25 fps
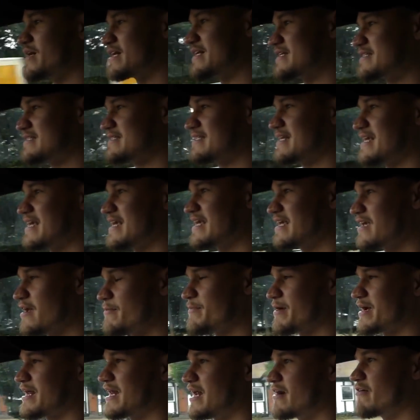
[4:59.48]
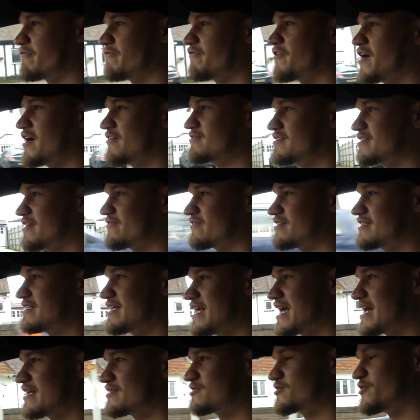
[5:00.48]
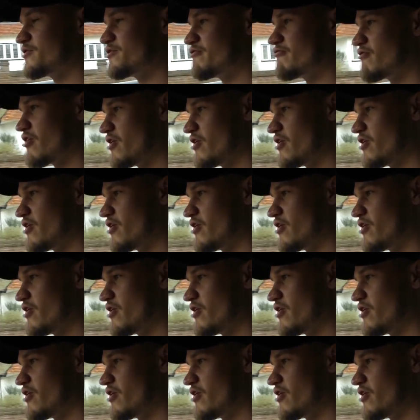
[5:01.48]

going to see a McLaren 570S on the